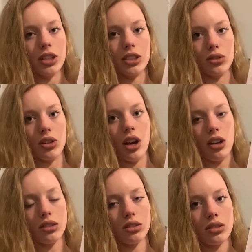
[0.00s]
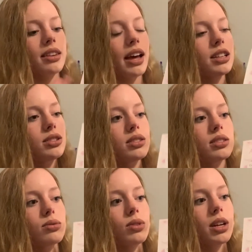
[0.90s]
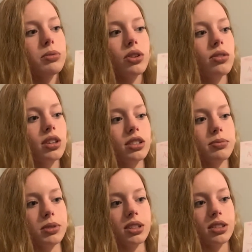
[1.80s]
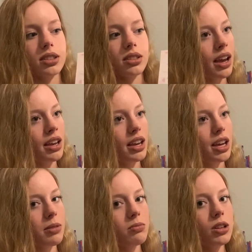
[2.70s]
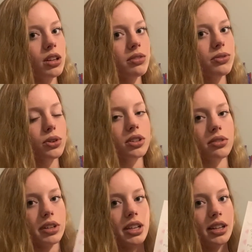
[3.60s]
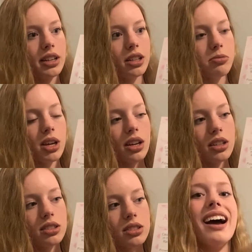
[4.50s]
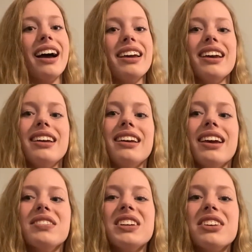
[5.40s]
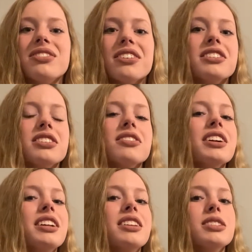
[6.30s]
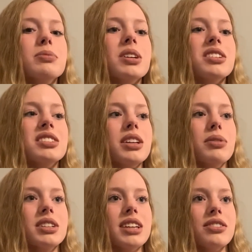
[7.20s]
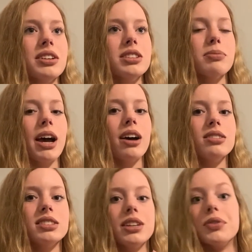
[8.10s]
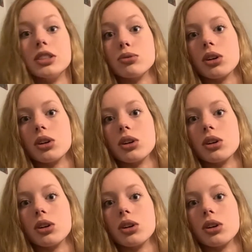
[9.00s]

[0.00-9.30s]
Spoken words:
is or not. That's what I'm doing with this book. I am looking forward to reading it, to be honest. I am looking forward to reading this book to see what exactly it's about, see if it